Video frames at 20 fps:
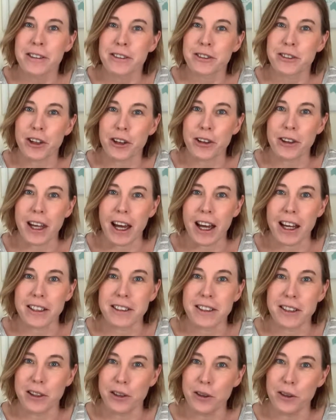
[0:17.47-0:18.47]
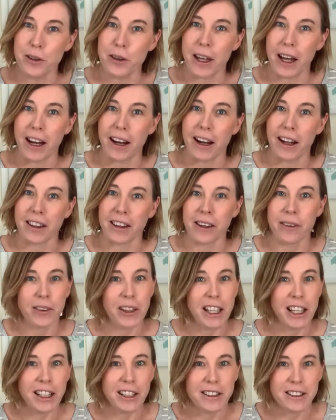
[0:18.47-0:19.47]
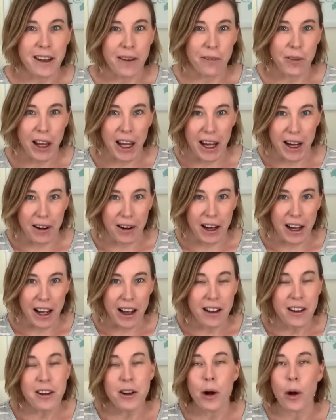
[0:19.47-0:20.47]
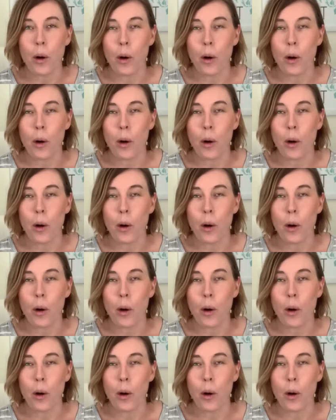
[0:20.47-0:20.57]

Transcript: so that you that are living in the Denver area